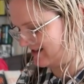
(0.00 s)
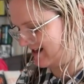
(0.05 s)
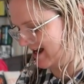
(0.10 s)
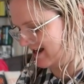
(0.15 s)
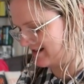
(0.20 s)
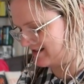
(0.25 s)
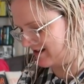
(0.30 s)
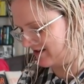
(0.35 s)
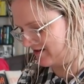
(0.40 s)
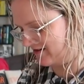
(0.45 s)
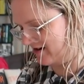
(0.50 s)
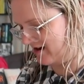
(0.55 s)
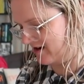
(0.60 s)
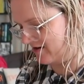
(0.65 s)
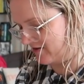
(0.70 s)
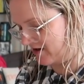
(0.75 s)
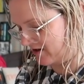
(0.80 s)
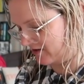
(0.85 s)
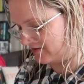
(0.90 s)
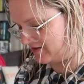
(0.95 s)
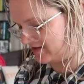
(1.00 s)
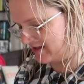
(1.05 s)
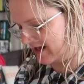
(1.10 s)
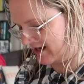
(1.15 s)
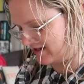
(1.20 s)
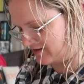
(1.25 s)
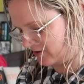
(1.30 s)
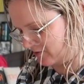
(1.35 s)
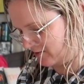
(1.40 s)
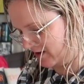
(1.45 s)
to that. So I've hung on to
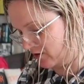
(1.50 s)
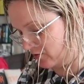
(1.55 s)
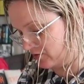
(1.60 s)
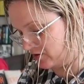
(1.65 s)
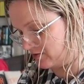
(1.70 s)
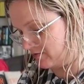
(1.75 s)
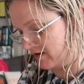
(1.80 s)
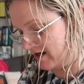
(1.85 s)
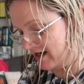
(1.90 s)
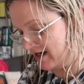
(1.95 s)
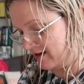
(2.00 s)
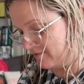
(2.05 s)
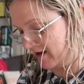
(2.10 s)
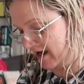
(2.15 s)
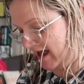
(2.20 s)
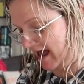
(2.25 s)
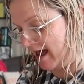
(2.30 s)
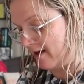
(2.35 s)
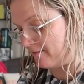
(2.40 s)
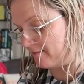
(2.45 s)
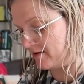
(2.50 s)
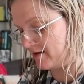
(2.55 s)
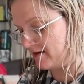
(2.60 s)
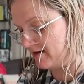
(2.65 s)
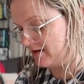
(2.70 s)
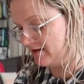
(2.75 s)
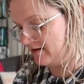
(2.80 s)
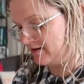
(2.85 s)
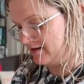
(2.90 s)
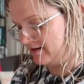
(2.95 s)
that. So I went onto my Libby app
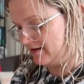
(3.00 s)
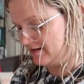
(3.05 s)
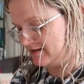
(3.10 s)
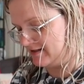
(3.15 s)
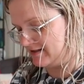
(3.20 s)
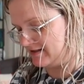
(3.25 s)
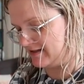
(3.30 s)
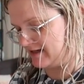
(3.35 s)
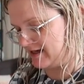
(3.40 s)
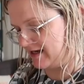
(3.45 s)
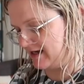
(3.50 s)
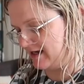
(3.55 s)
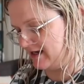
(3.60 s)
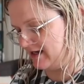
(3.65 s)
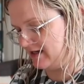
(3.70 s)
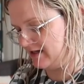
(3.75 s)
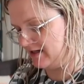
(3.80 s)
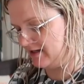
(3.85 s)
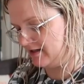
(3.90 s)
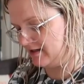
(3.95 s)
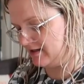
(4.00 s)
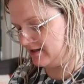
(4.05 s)
to see,